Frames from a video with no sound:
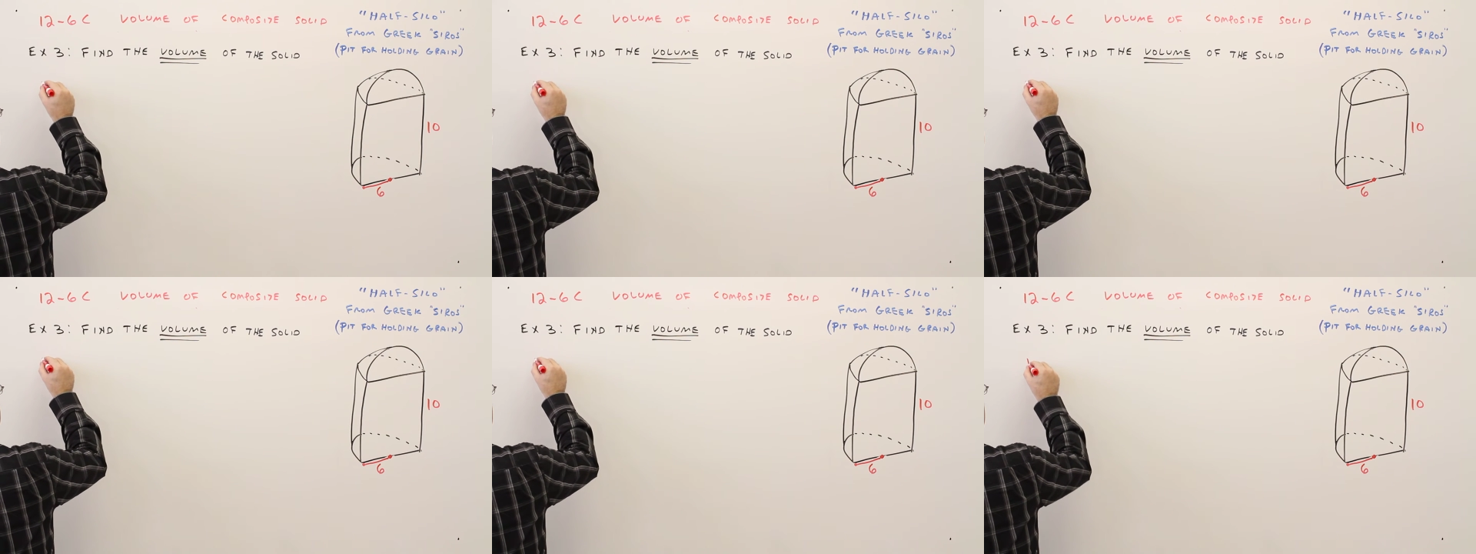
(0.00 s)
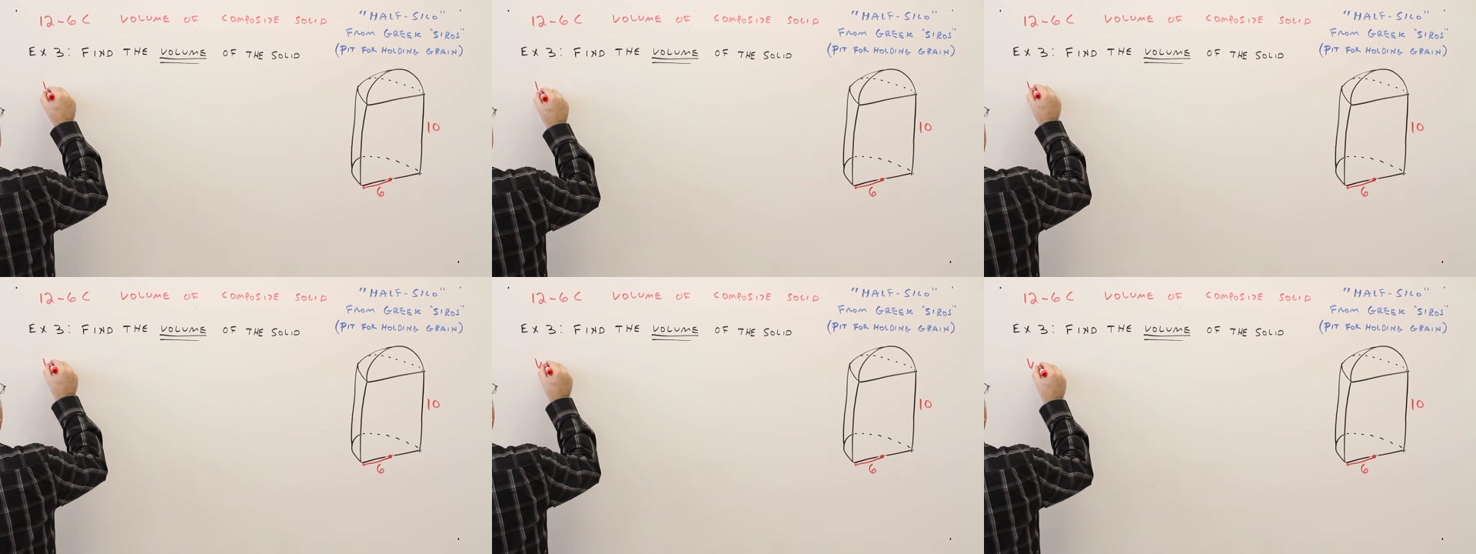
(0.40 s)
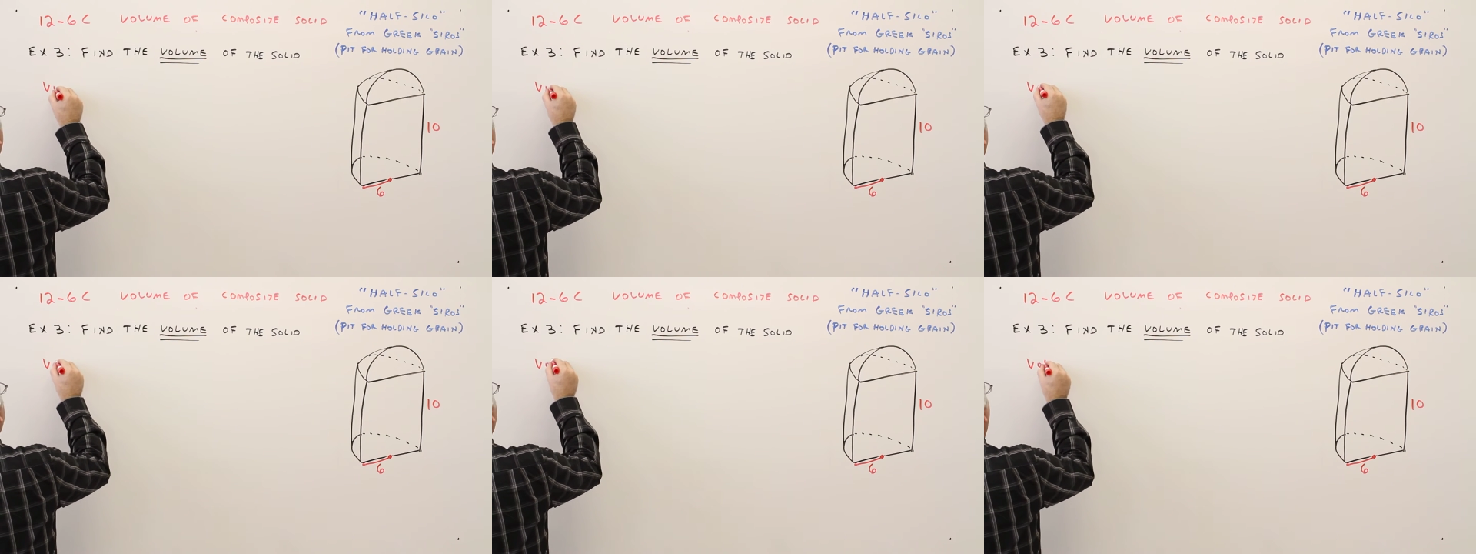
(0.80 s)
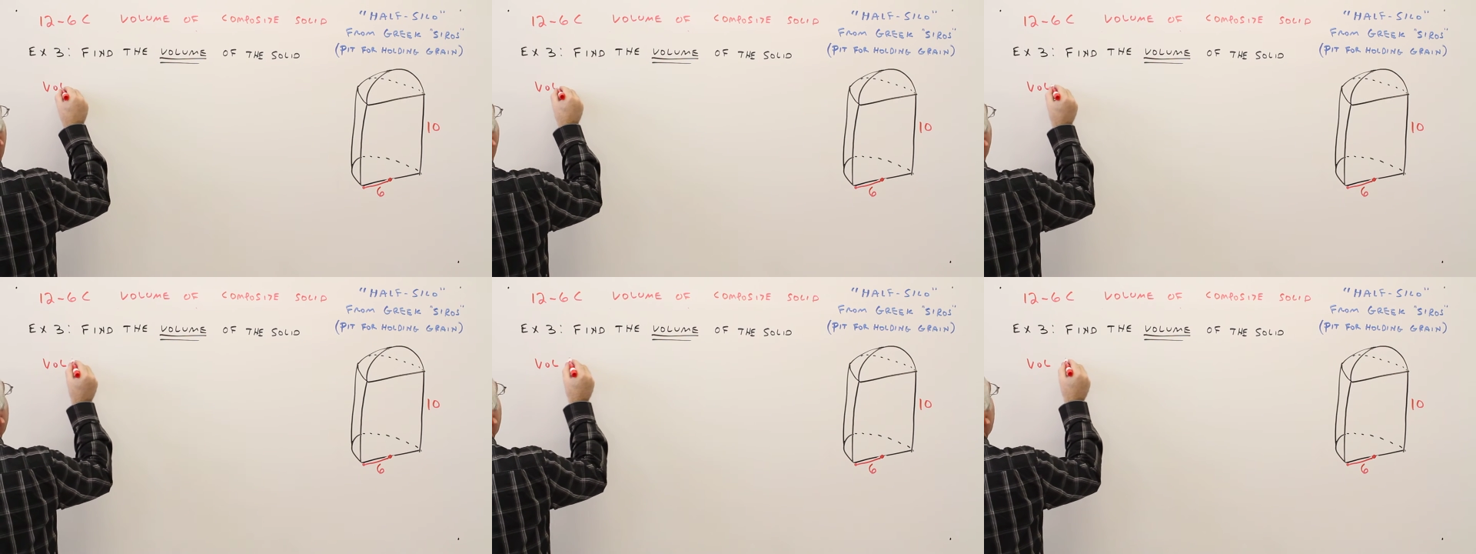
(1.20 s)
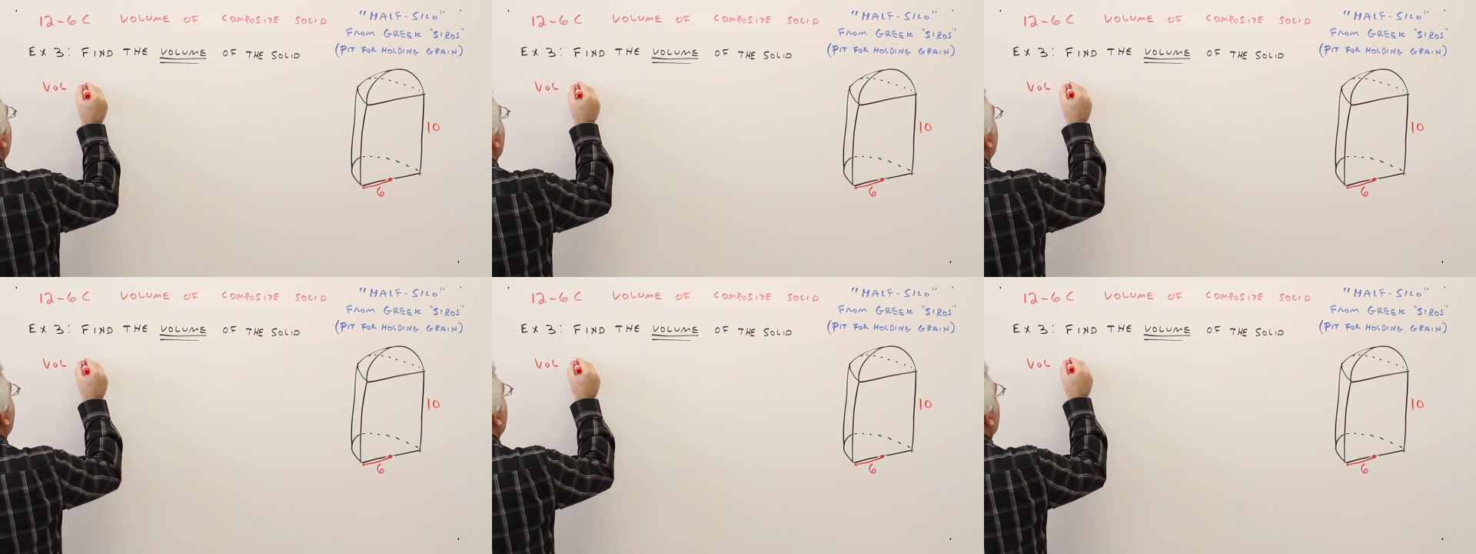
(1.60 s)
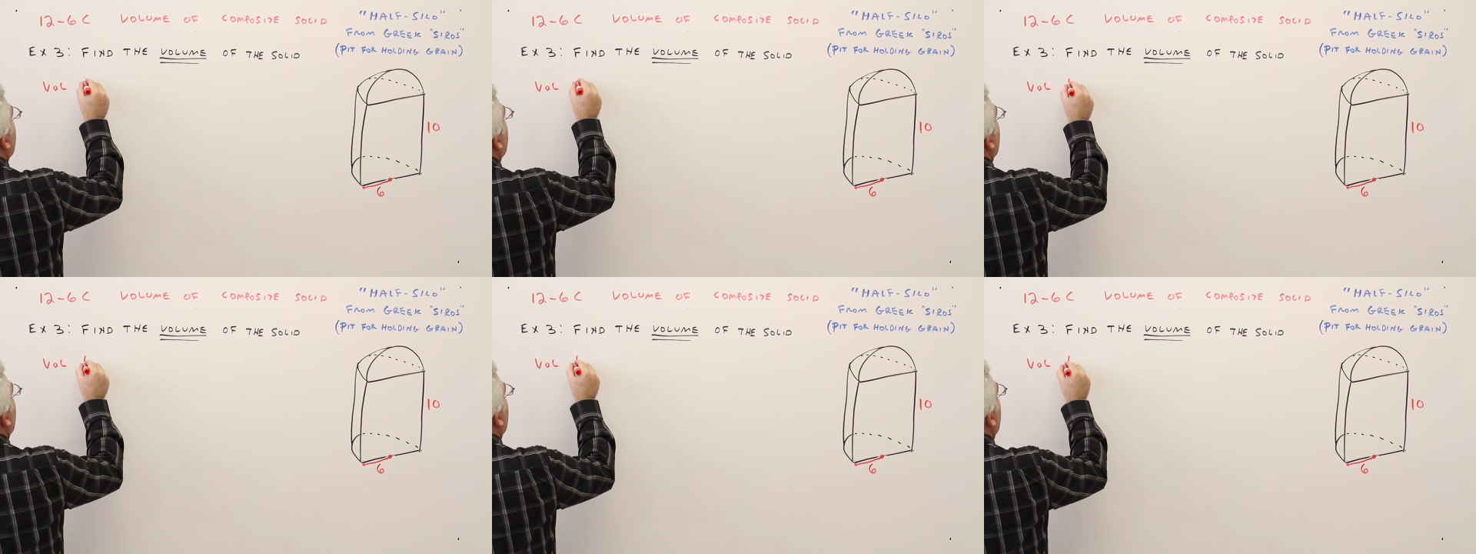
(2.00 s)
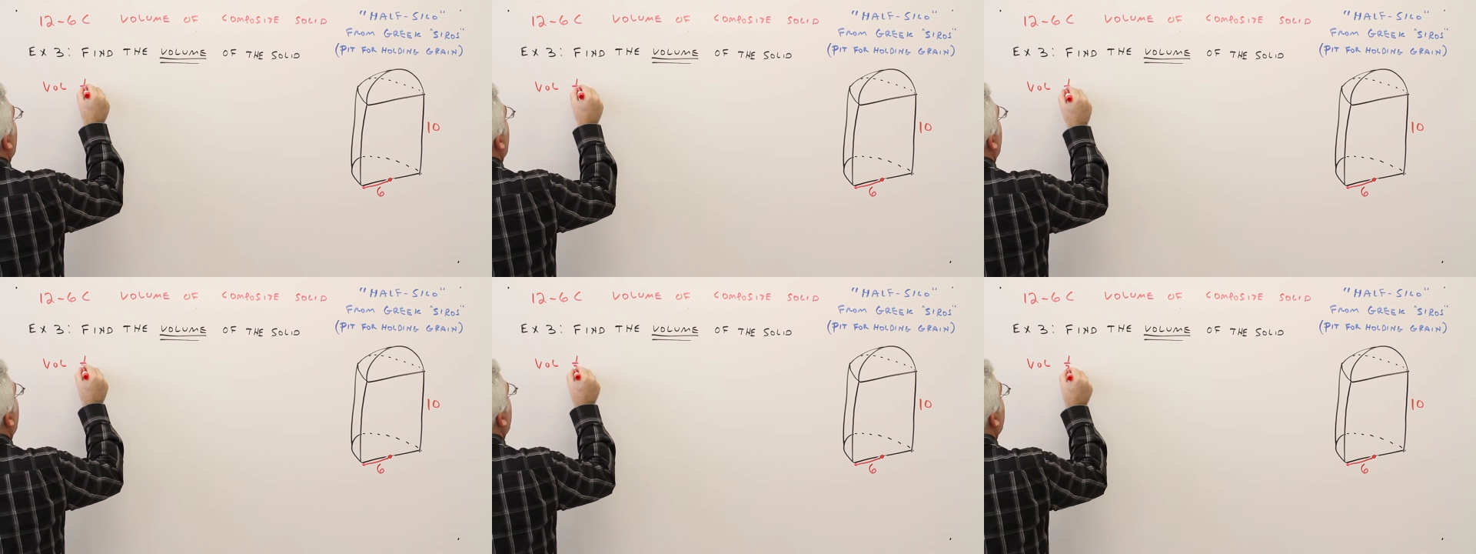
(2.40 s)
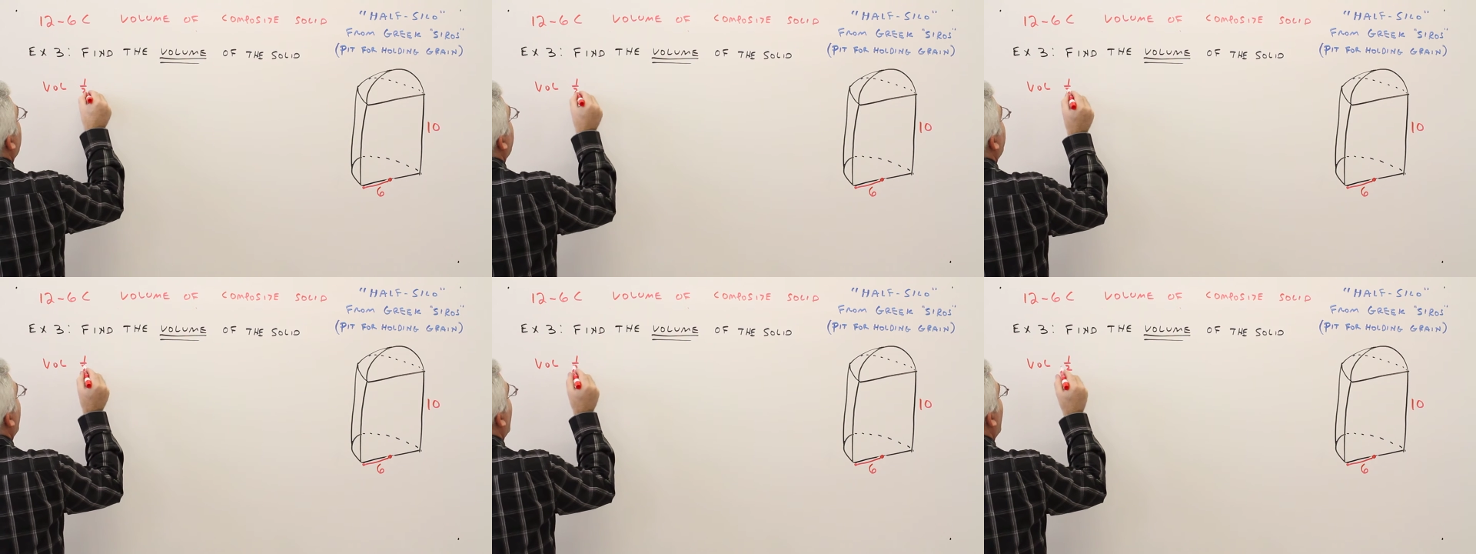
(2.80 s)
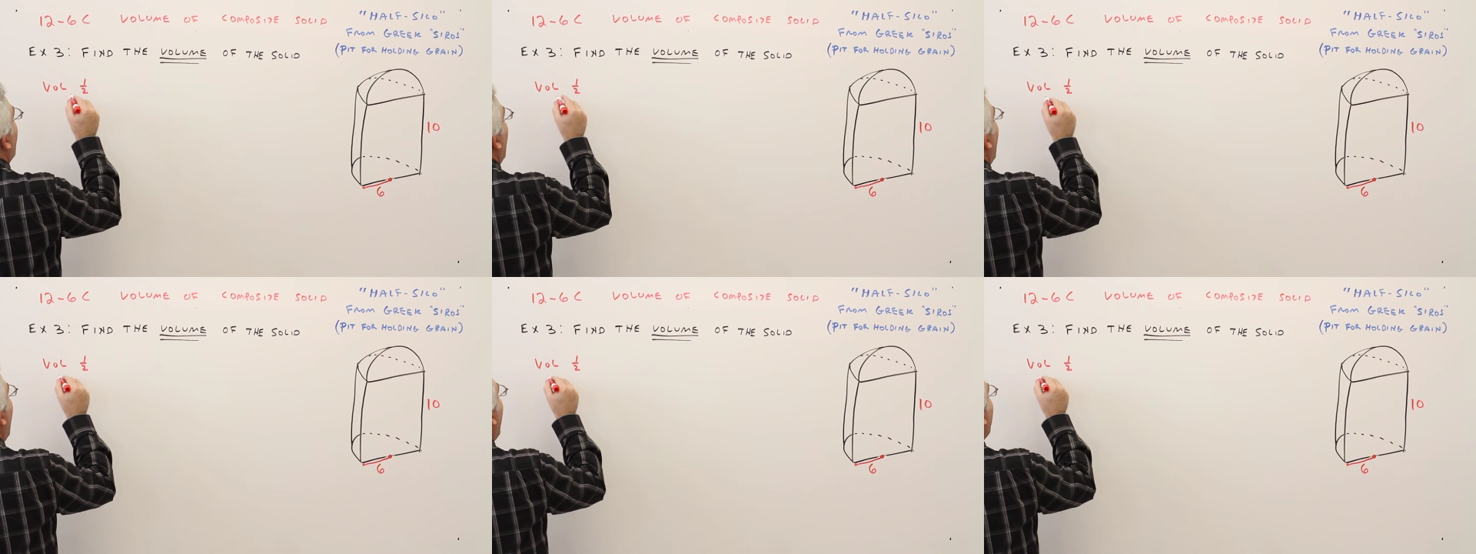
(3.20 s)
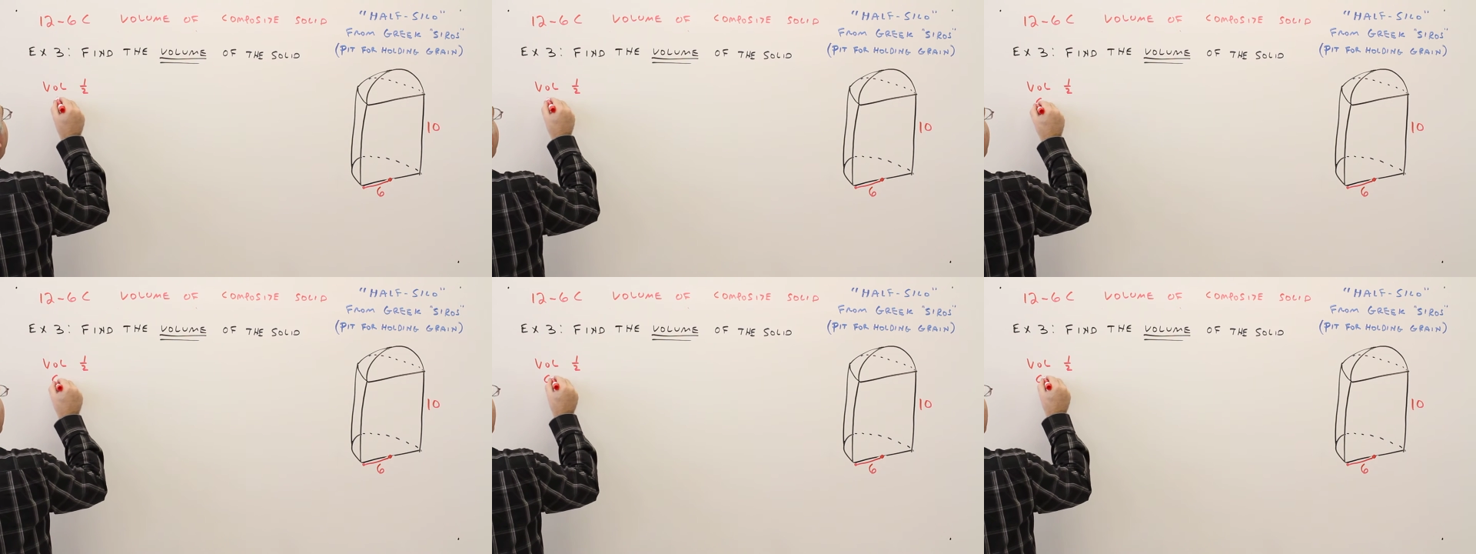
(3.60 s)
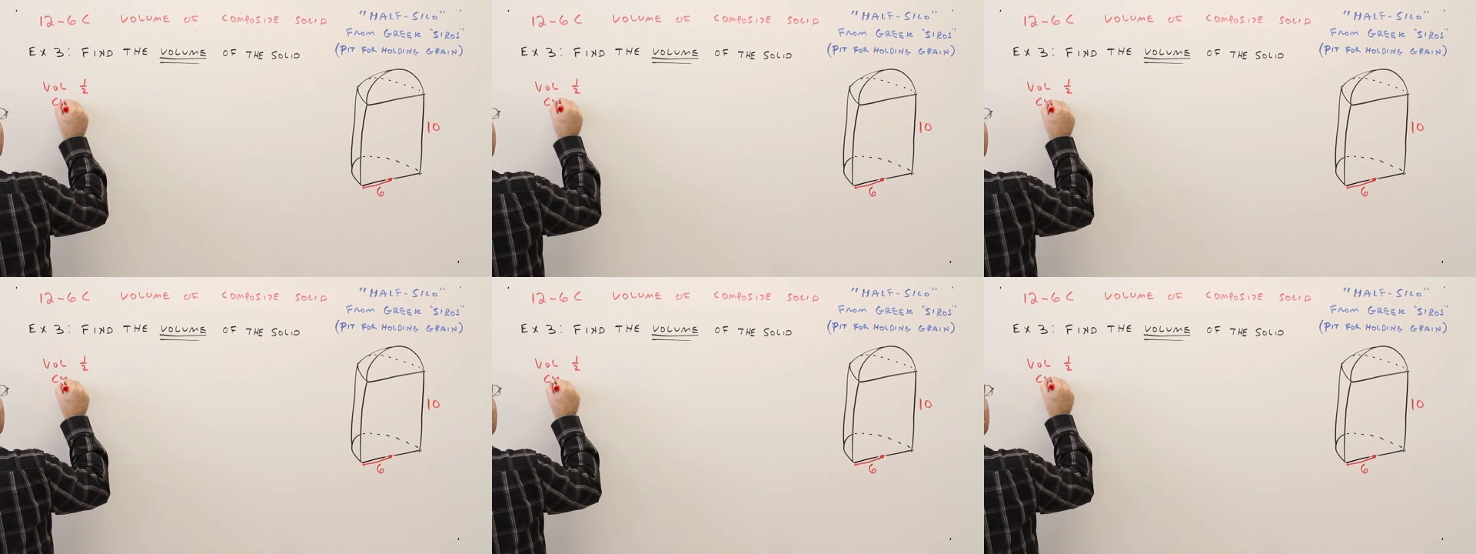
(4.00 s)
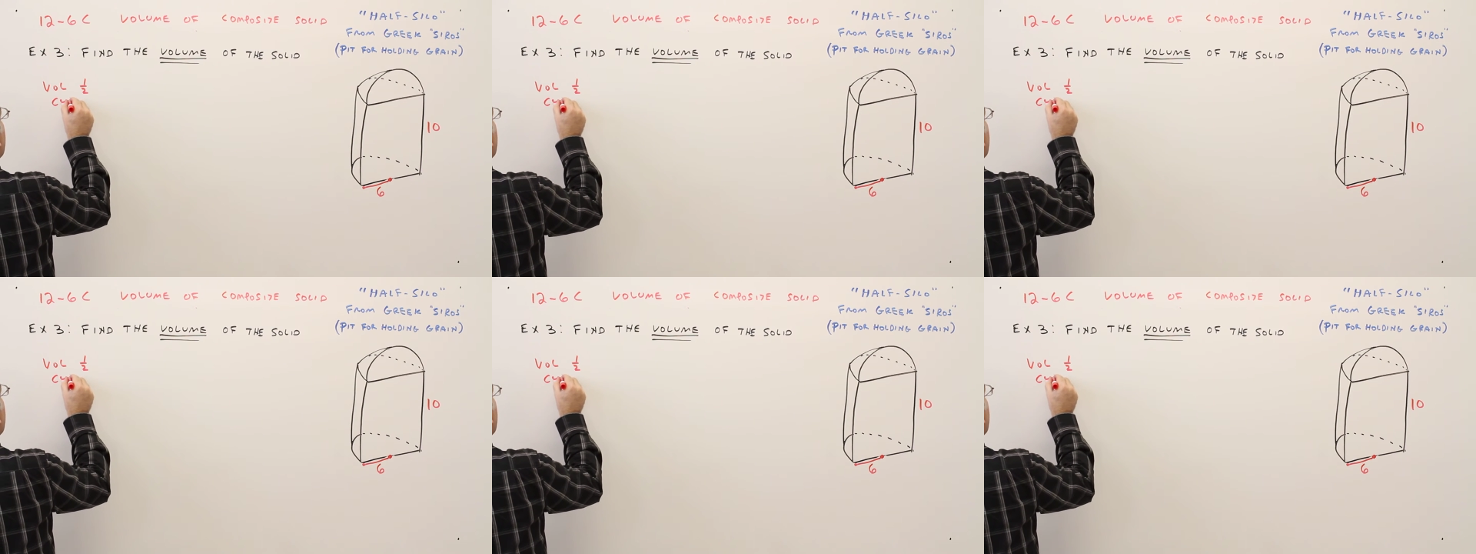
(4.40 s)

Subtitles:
Nobody's mouth can be seen.